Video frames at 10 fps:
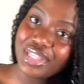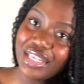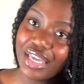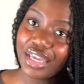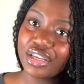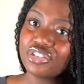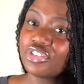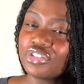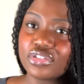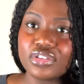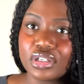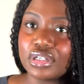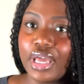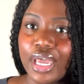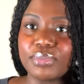and she just did an
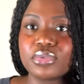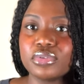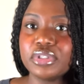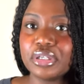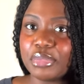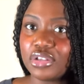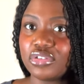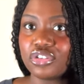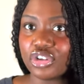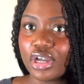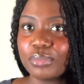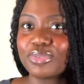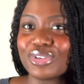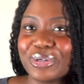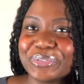absolutely amazing job
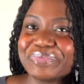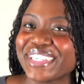so